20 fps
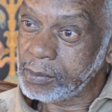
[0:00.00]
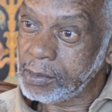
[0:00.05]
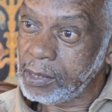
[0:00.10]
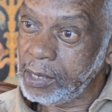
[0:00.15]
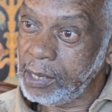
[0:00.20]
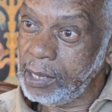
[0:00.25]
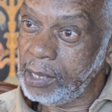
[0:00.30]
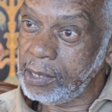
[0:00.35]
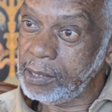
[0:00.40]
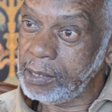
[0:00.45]

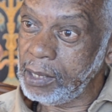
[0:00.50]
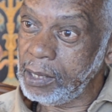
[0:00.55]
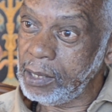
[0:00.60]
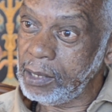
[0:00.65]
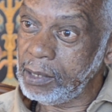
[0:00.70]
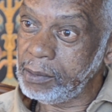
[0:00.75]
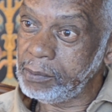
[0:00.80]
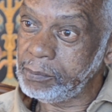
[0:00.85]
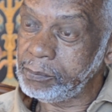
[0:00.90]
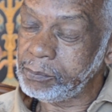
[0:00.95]
And
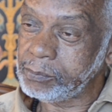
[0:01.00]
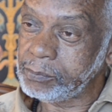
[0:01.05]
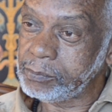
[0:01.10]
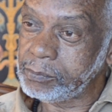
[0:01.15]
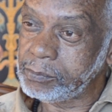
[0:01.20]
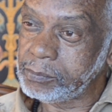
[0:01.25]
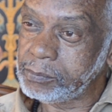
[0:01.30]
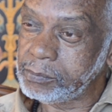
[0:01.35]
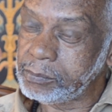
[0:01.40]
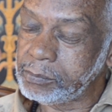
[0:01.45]

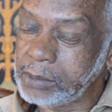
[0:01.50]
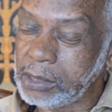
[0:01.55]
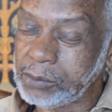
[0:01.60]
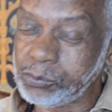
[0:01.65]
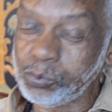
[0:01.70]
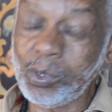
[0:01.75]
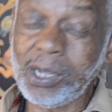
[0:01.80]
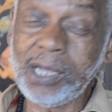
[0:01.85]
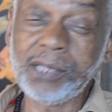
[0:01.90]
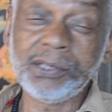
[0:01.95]
that's
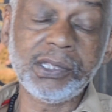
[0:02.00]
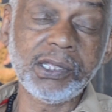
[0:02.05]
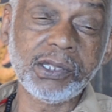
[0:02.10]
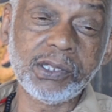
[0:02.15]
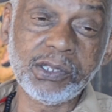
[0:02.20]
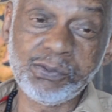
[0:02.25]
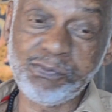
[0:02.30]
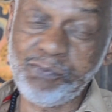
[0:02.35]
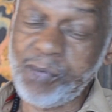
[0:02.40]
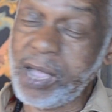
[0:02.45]
why I think
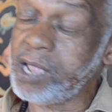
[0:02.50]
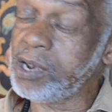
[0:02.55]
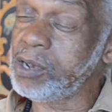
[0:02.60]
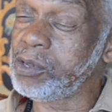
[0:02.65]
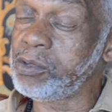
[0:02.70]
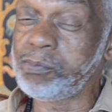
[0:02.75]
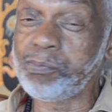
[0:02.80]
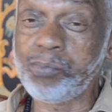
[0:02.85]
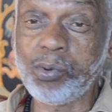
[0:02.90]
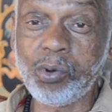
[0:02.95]
it's
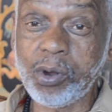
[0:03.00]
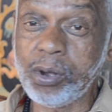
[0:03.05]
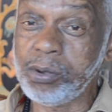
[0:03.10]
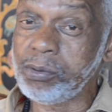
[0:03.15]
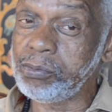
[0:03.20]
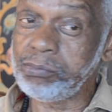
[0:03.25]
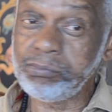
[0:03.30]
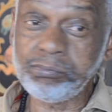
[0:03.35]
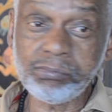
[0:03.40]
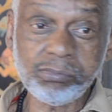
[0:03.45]
vitally
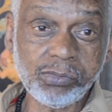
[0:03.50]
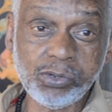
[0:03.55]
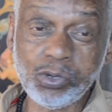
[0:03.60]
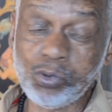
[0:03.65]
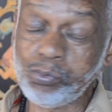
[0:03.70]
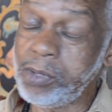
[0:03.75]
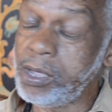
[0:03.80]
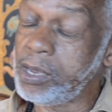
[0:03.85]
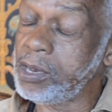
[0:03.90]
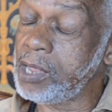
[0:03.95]
important, no
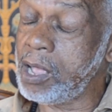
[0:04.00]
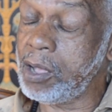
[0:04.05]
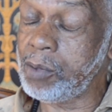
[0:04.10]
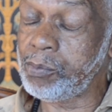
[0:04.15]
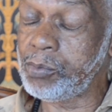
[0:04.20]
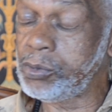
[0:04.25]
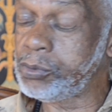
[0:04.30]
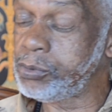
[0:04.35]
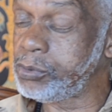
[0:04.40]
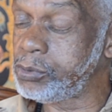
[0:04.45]
matter how
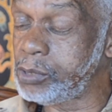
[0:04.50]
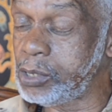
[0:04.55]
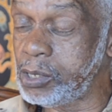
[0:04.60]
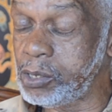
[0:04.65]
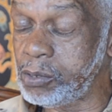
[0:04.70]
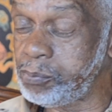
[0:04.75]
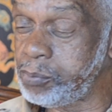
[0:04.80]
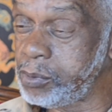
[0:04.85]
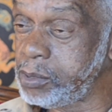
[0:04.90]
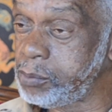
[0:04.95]
much you
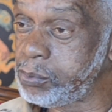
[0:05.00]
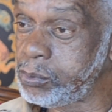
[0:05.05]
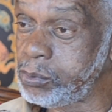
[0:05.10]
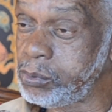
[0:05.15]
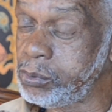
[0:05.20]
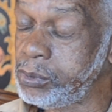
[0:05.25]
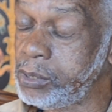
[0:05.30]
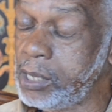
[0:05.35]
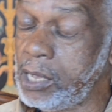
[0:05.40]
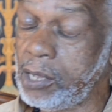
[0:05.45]
love
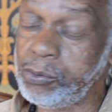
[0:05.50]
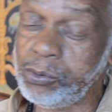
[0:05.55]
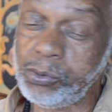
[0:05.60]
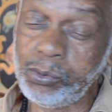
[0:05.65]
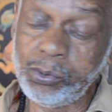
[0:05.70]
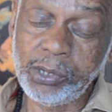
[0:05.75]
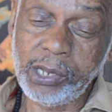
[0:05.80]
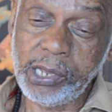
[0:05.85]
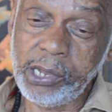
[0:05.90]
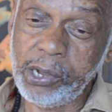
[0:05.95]
people and how
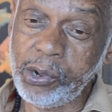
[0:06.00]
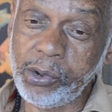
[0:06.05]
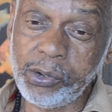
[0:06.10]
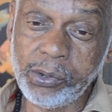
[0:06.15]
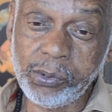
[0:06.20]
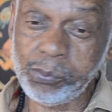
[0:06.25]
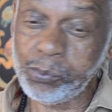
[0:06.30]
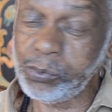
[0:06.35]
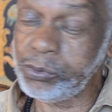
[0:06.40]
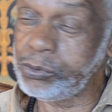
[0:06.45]
you
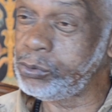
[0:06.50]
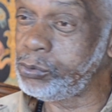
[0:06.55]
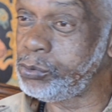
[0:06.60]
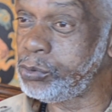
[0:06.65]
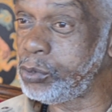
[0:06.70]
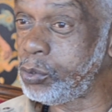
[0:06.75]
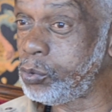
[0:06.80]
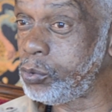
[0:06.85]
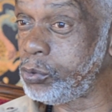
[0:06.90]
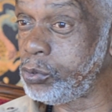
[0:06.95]
inherited what you
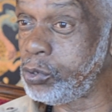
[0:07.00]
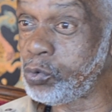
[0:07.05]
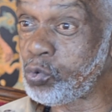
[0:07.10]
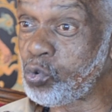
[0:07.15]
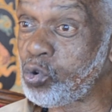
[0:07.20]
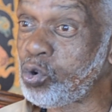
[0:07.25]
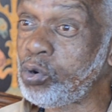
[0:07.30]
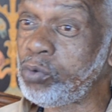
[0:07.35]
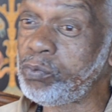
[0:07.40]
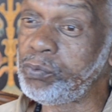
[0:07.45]
know in your
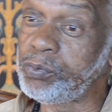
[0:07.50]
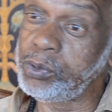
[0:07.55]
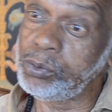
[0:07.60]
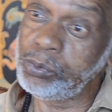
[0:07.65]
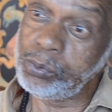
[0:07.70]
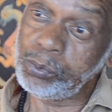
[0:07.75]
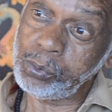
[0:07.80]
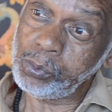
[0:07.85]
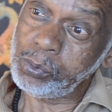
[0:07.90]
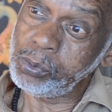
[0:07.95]

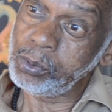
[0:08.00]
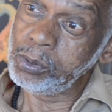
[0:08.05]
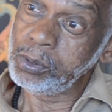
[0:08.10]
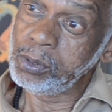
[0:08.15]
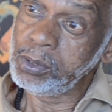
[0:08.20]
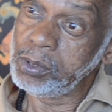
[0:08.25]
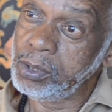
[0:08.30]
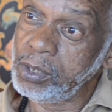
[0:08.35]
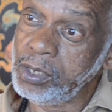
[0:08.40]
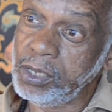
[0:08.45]
worldview,
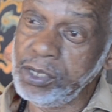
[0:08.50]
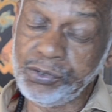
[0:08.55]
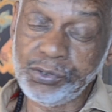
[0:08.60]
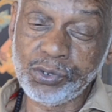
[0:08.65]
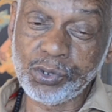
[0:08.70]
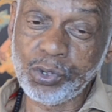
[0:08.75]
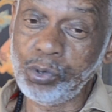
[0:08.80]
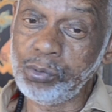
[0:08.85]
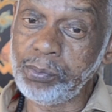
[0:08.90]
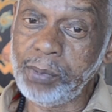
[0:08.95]
is
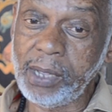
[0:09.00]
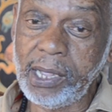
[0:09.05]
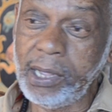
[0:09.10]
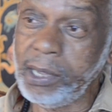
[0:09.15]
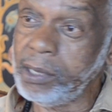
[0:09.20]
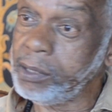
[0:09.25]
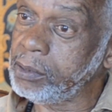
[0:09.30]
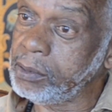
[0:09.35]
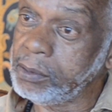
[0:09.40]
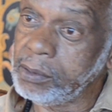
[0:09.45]
to go
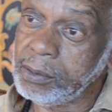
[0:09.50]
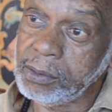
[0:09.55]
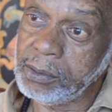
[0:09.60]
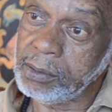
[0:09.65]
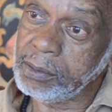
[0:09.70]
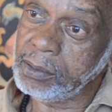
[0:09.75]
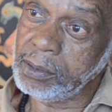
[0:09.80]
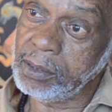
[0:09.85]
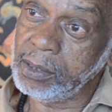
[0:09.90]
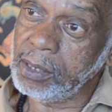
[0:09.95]
back
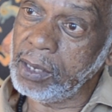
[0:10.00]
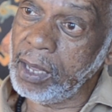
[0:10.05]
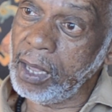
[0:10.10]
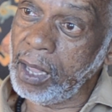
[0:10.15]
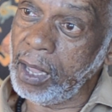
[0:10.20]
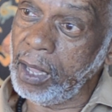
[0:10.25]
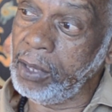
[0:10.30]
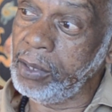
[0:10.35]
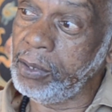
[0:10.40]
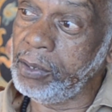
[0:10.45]

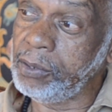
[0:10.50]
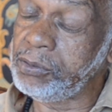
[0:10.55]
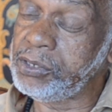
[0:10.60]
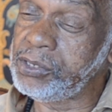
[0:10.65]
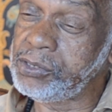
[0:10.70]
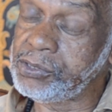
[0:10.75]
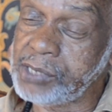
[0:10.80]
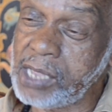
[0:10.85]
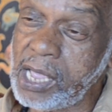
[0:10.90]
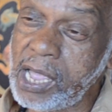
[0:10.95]
and
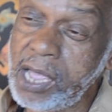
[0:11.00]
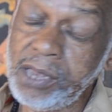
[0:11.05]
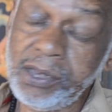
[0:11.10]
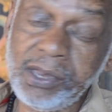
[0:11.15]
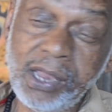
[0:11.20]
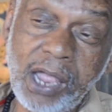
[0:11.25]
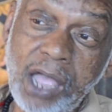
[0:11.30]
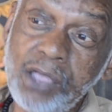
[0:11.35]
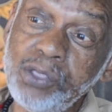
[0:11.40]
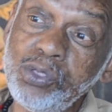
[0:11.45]

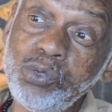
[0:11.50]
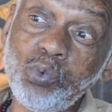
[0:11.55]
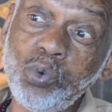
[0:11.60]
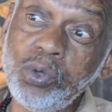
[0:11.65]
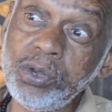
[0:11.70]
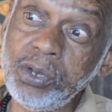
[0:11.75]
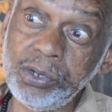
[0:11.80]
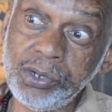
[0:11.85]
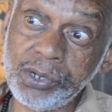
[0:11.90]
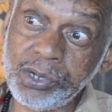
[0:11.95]
decide how you
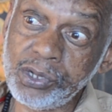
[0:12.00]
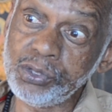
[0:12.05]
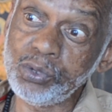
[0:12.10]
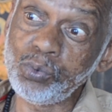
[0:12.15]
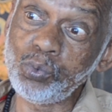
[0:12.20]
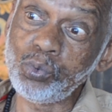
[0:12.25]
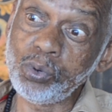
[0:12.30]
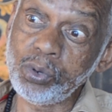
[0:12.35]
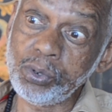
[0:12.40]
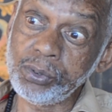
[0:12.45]
want to look at
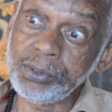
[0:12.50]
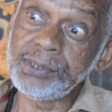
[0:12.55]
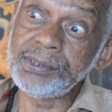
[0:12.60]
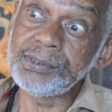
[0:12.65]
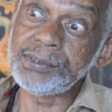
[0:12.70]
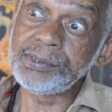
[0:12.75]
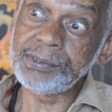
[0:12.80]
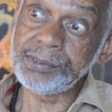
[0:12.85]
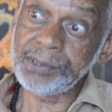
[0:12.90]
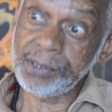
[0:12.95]
the world
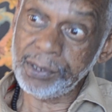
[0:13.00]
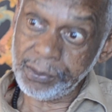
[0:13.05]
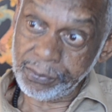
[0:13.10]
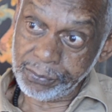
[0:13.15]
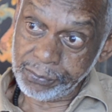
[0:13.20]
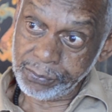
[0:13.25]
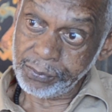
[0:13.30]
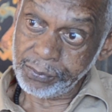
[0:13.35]
yourself.